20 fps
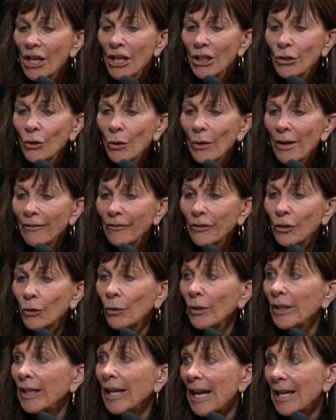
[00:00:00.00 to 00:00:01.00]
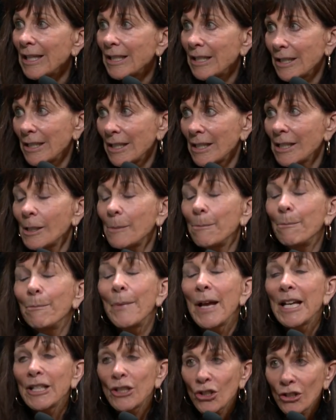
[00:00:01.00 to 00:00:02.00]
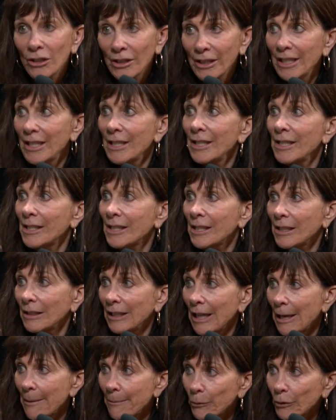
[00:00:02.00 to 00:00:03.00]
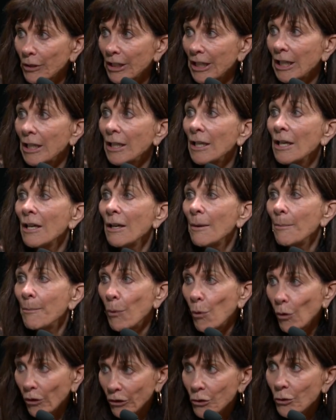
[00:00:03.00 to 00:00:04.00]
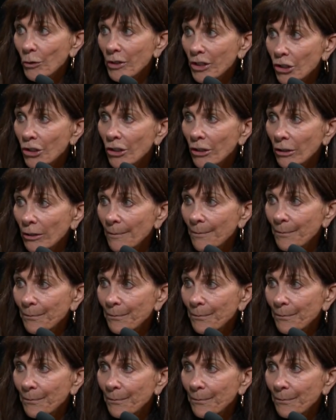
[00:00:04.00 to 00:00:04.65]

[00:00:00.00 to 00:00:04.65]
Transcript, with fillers: you have created, especially in celebrity portraiture,